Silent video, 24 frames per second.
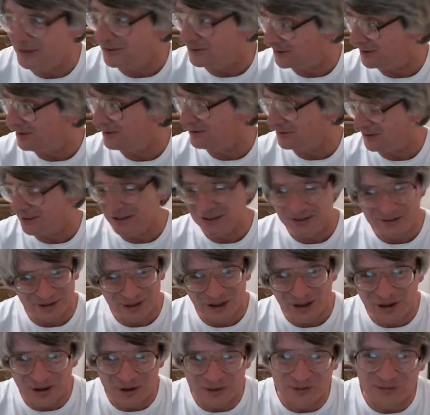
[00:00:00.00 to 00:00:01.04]
it's it's, it's
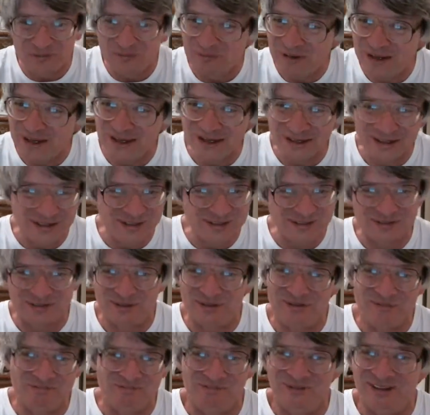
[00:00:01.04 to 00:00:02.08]
on, man. It's,
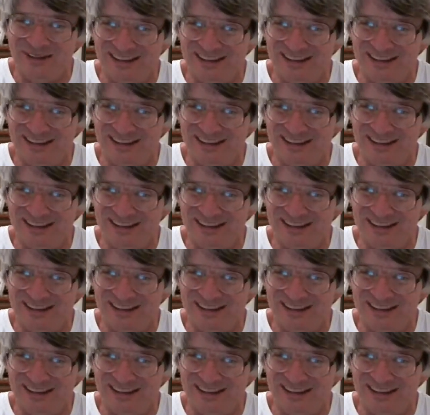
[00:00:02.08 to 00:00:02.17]
it's